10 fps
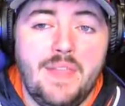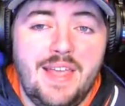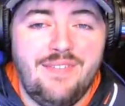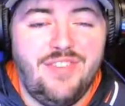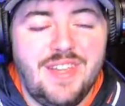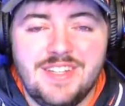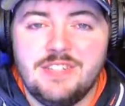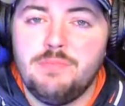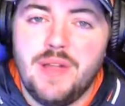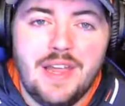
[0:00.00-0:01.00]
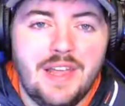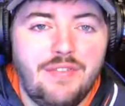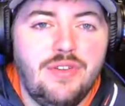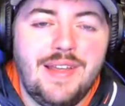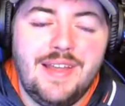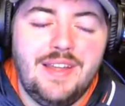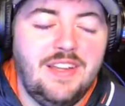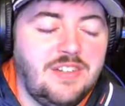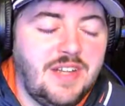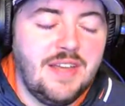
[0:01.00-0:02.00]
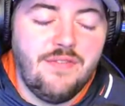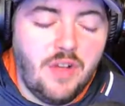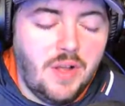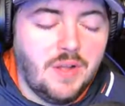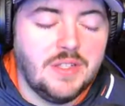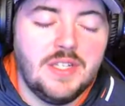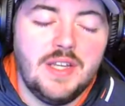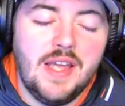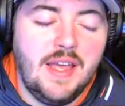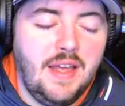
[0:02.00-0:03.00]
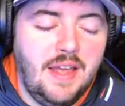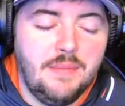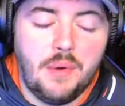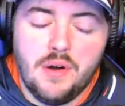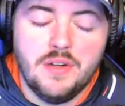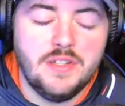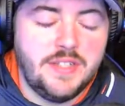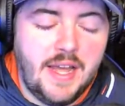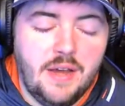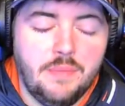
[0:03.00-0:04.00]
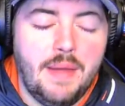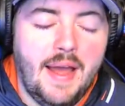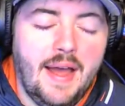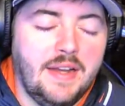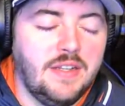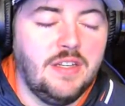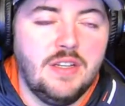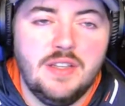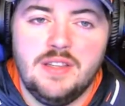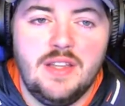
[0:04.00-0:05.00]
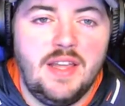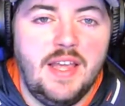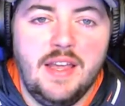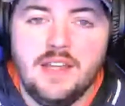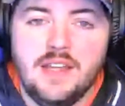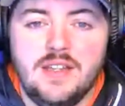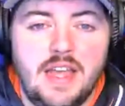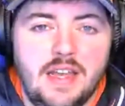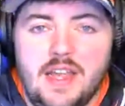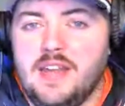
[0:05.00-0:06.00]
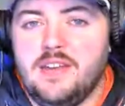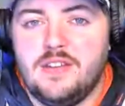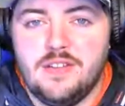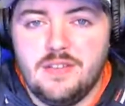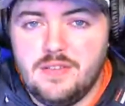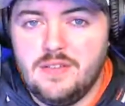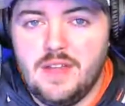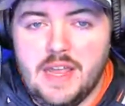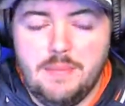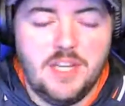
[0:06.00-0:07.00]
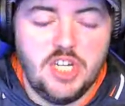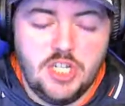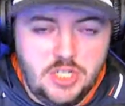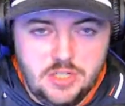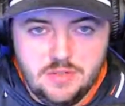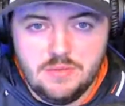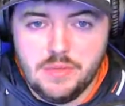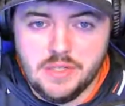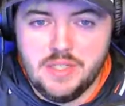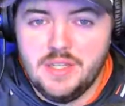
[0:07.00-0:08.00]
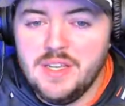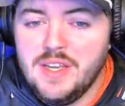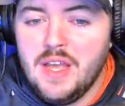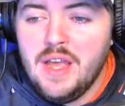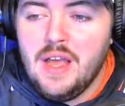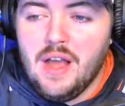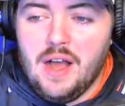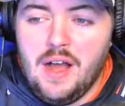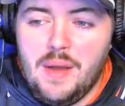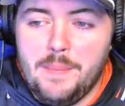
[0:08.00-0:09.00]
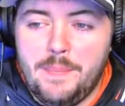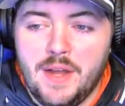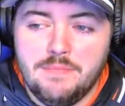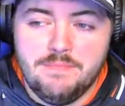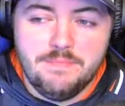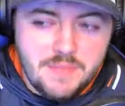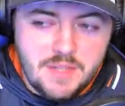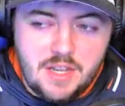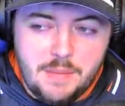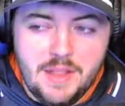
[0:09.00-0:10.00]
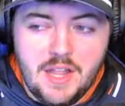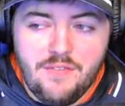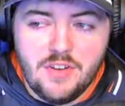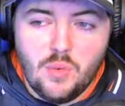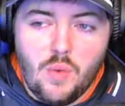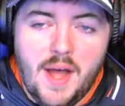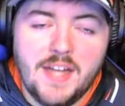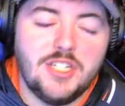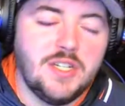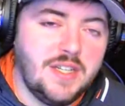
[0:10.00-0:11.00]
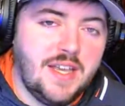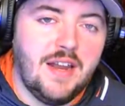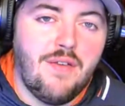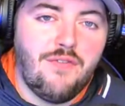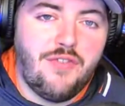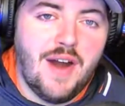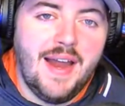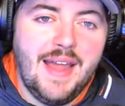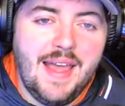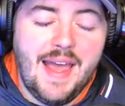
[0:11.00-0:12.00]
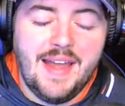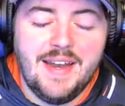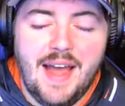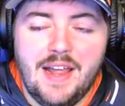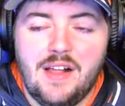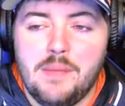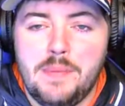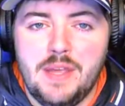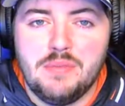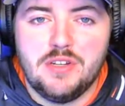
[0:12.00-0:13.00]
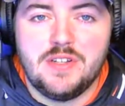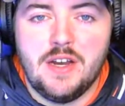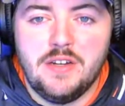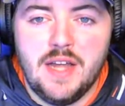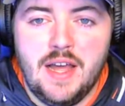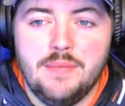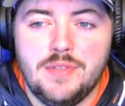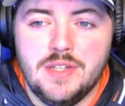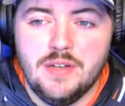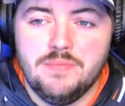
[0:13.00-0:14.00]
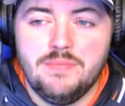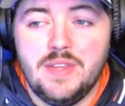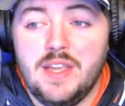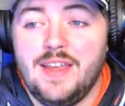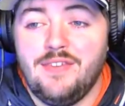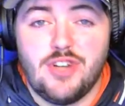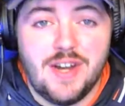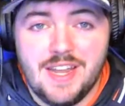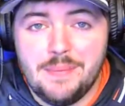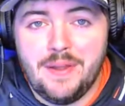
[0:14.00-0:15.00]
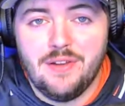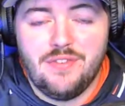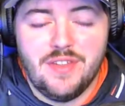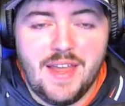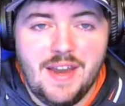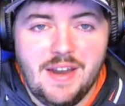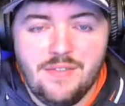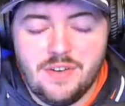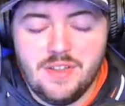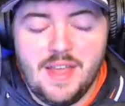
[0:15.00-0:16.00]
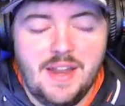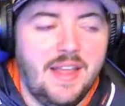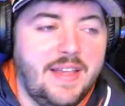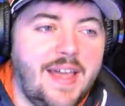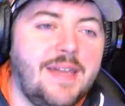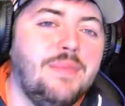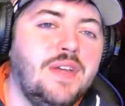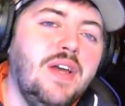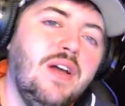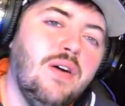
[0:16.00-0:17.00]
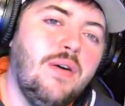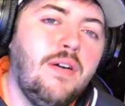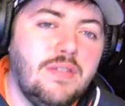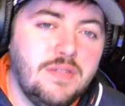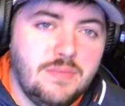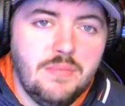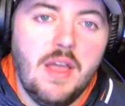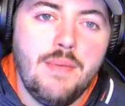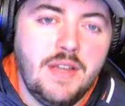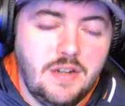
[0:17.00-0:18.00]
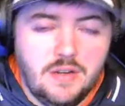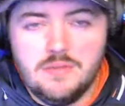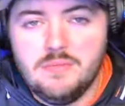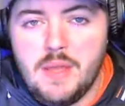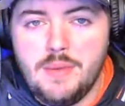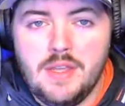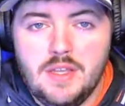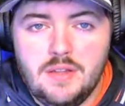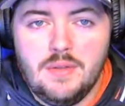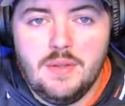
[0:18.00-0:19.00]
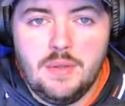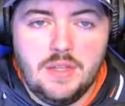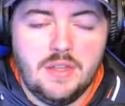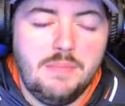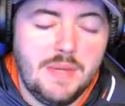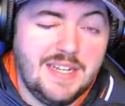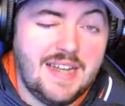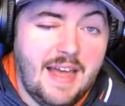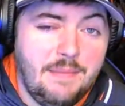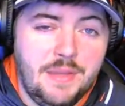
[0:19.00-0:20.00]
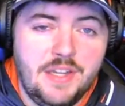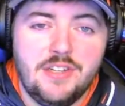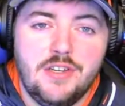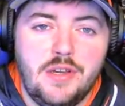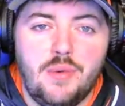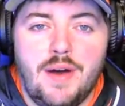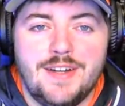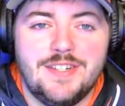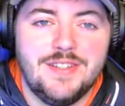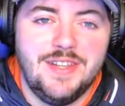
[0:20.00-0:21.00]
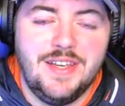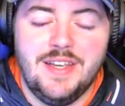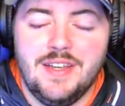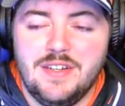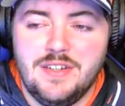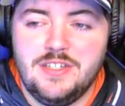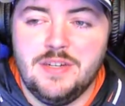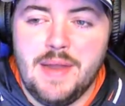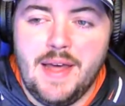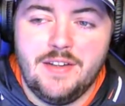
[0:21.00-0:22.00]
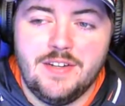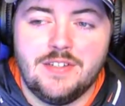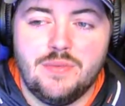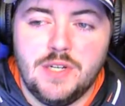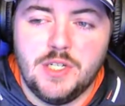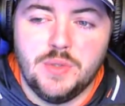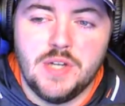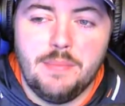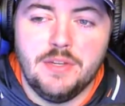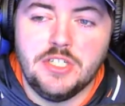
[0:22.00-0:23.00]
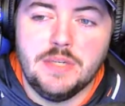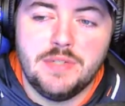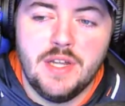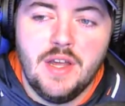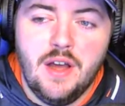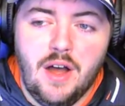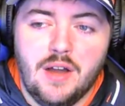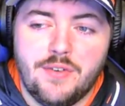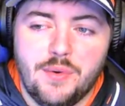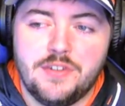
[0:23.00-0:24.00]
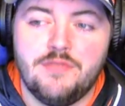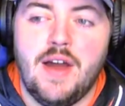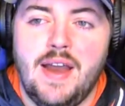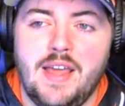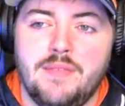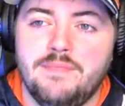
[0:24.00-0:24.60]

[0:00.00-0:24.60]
if you can just if you just get vault and bars down pat, it'd be GG, really. But gonna be a lot of fun to watch again on Friday at 9:00 p.m. Central Standard Time. So if you're trying to get up early for the 8A game, well, maybe you don't. Maybe sleep in a tad bit just so you can watch the gymnastics regional championships on, of course, Friday.